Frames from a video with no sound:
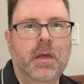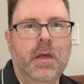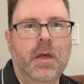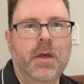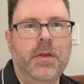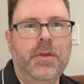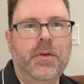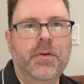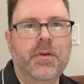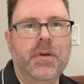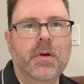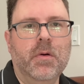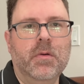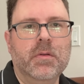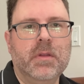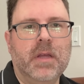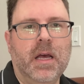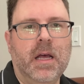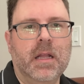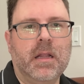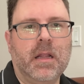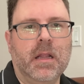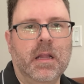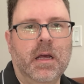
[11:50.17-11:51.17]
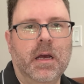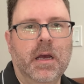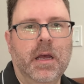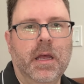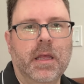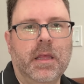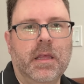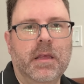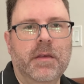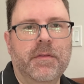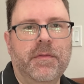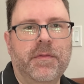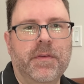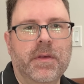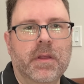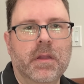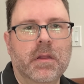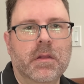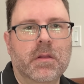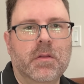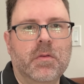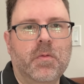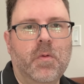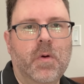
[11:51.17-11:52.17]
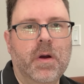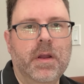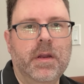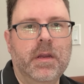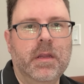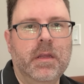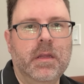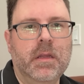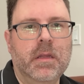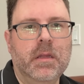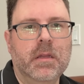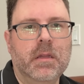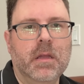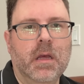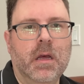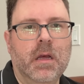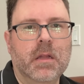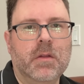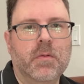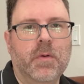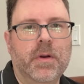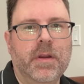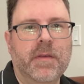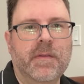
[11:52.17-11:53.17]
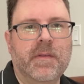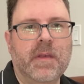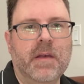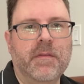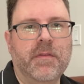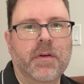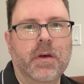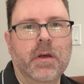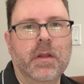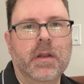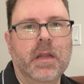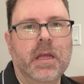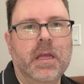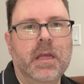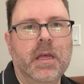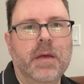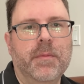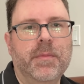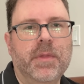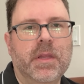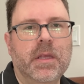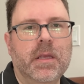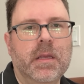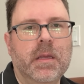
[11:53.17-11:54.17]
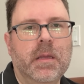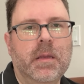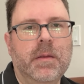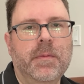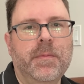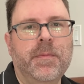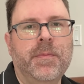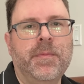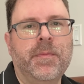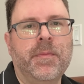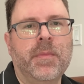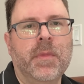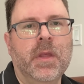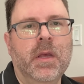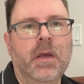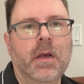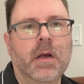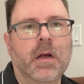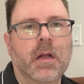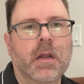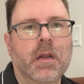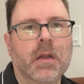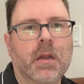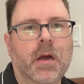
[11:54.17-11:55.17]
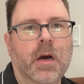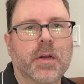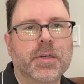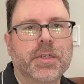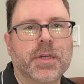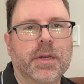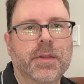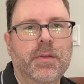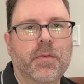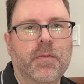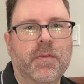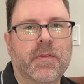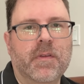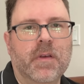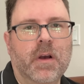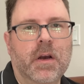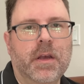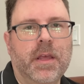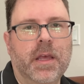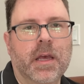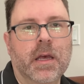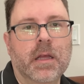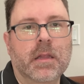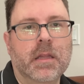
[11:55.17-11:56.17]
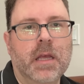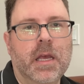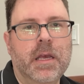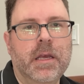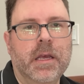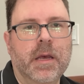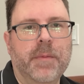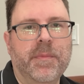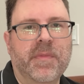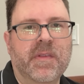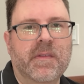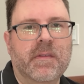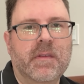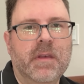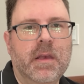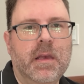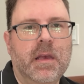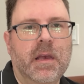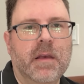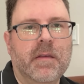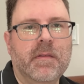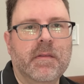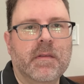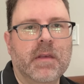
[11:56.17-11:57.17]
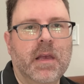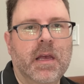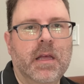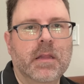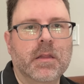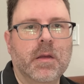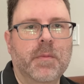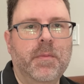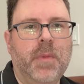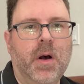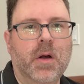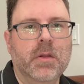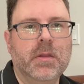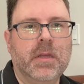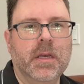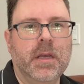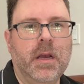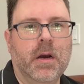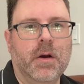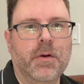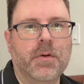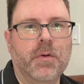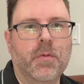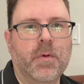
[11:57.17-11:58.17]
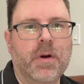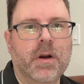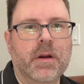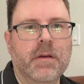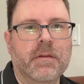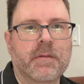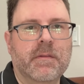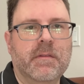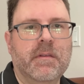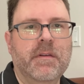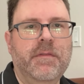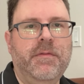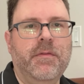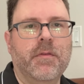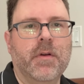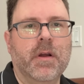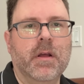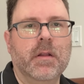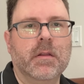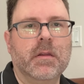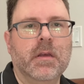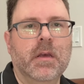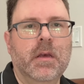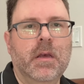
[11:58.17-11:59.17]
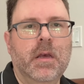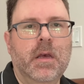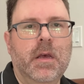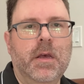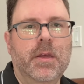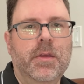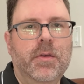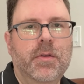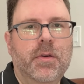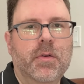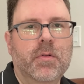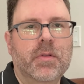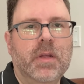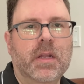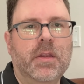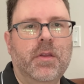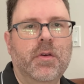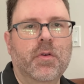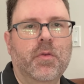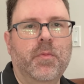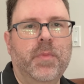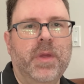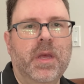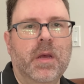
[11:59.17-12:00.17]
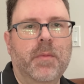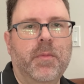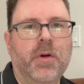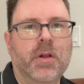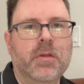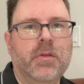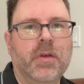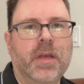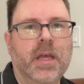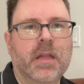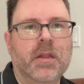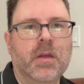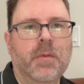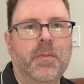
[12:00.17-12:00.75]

You know that like if in 2027 uh, AMD launch a new socket, AM6, and the mounting hardware is different, you know that you'll be able to get the